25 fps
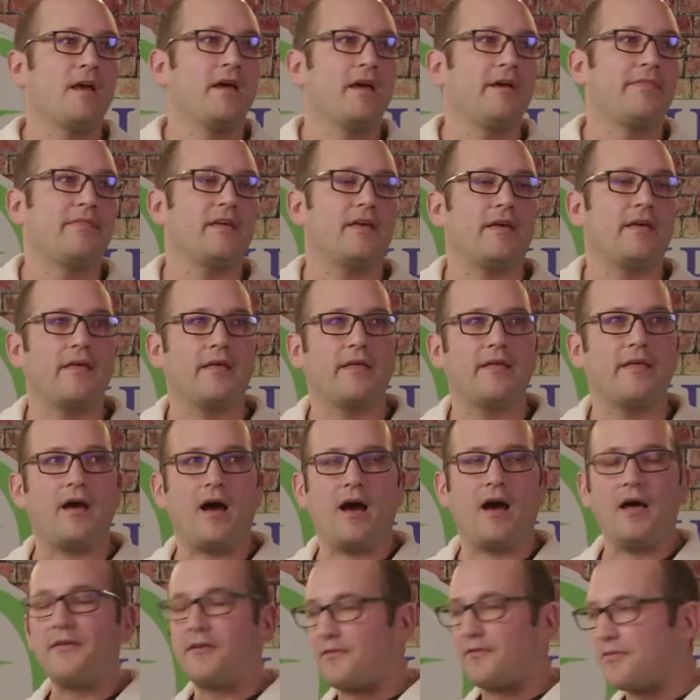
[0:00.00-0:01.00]
The
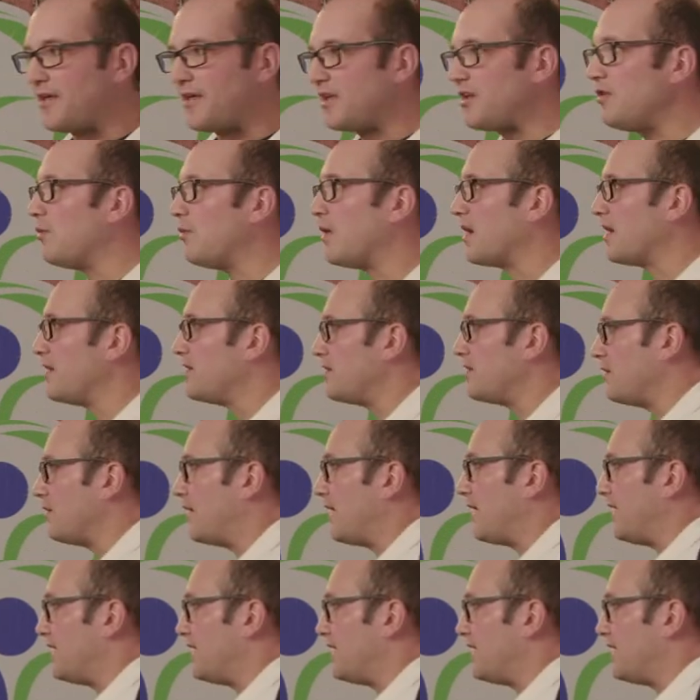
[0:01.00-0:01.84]
other thing you want to do is